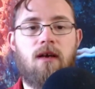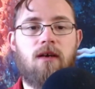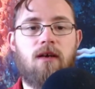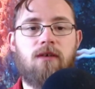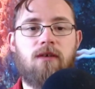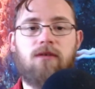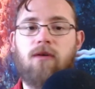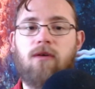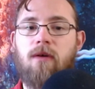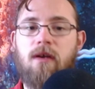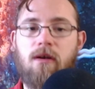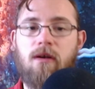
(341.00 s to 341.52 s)

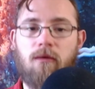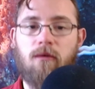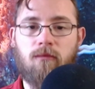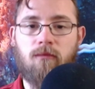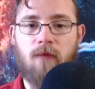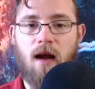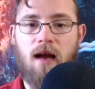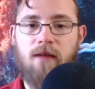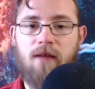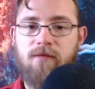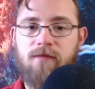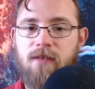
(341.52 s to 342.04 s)
So he
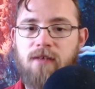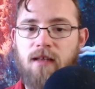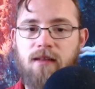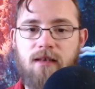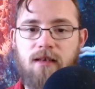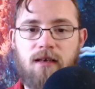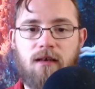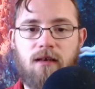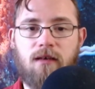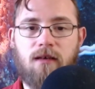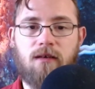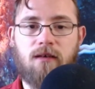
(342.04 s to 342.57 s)
arrives at
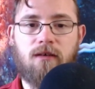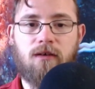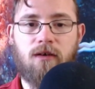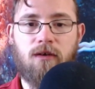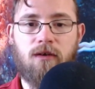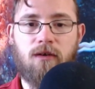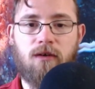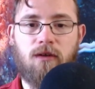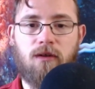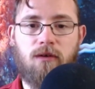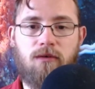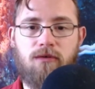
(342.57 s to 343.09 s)
the
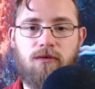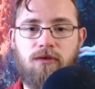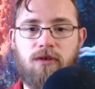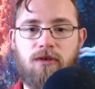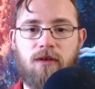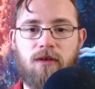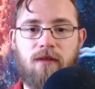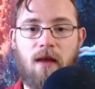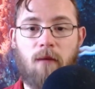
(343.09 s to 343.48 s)
conclusion